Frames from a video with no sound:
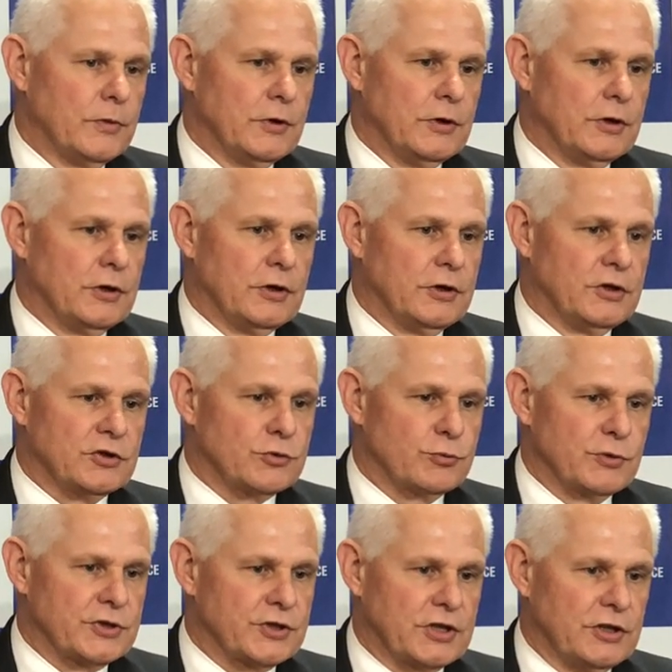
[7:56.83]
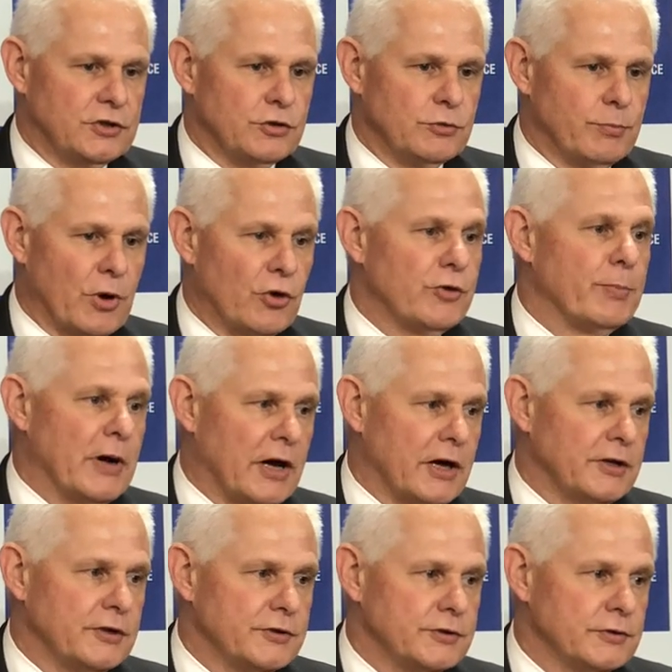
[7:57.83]
It's risky to both
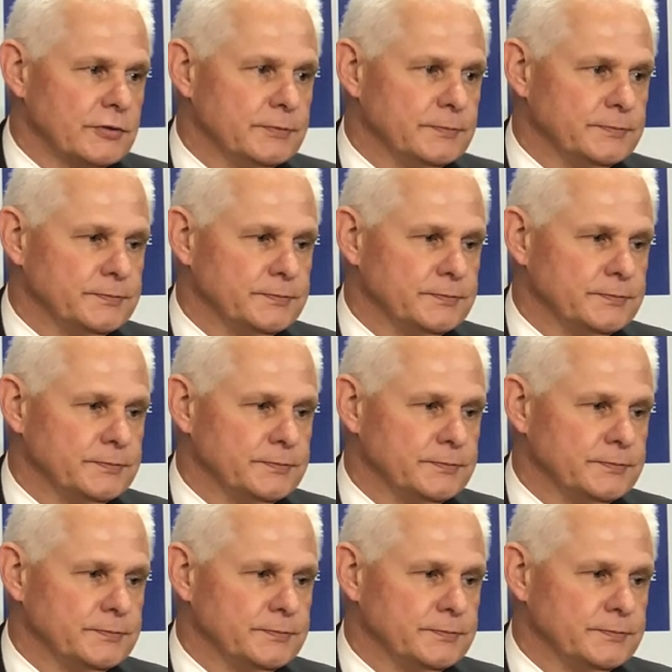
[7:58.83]
parties.